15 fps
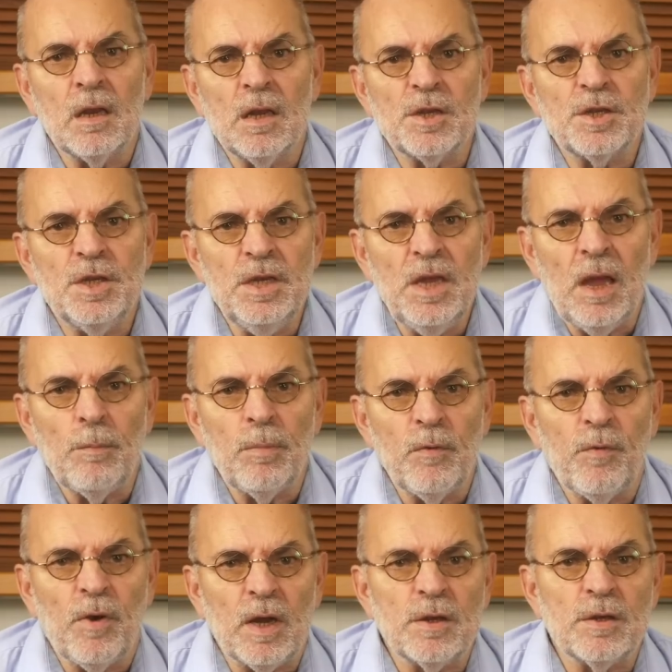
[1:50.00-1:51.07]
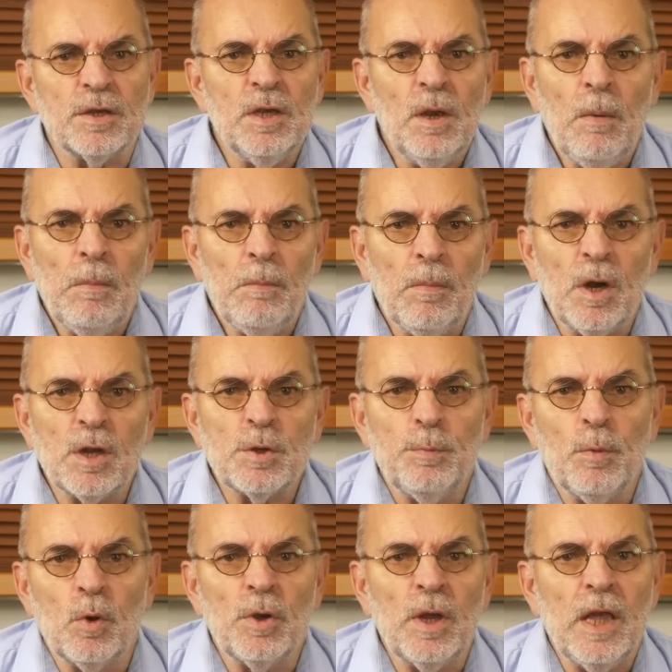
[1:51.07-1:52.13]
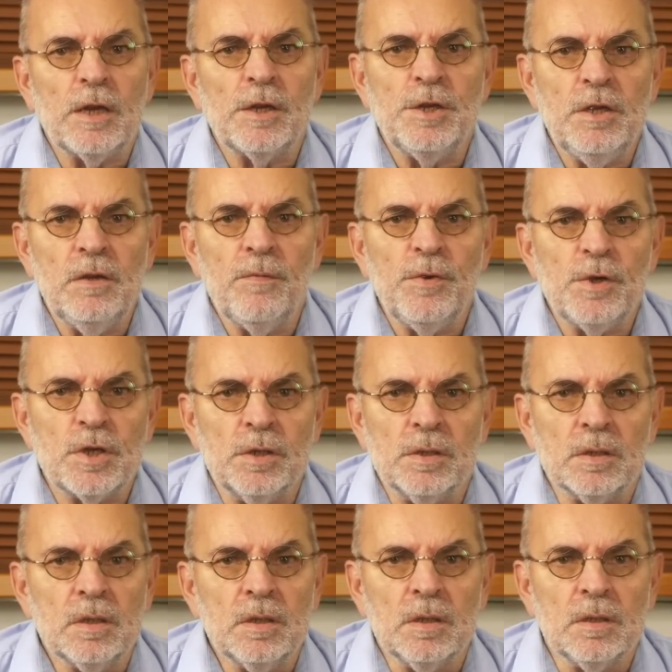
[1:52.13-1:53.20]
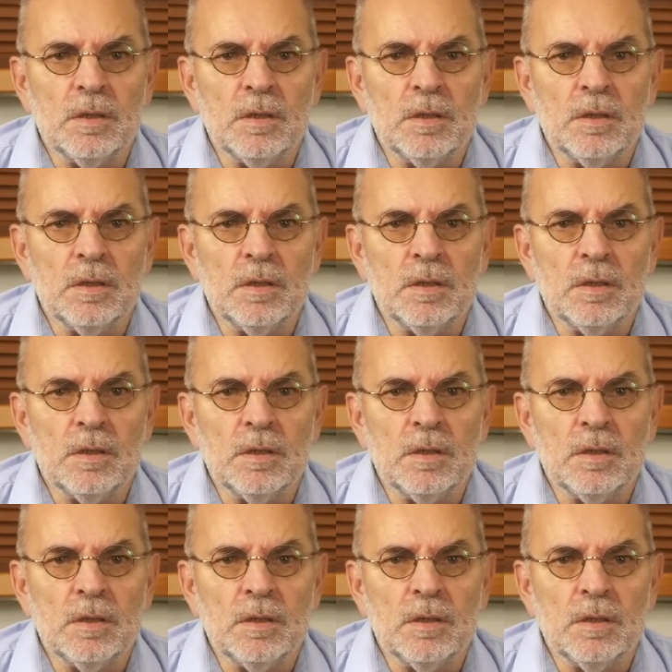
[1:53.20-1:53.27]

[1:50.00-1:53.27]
Class D amplifiers much more energy efficient.